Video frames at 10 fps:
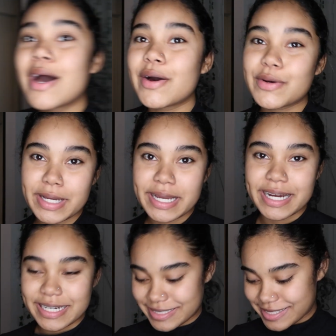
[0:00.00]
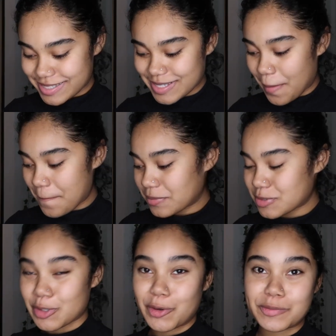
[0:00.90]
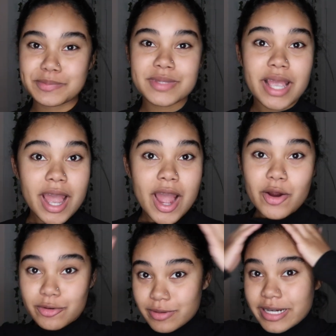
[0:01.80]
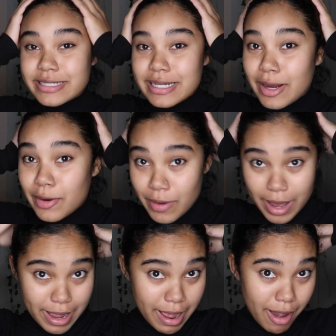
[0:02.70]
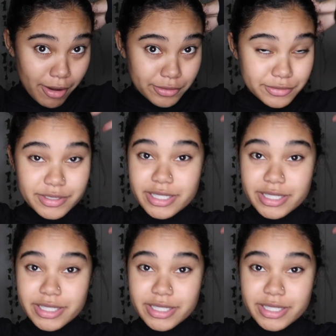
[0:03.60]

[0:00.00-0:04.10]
Okay guys, so right now I have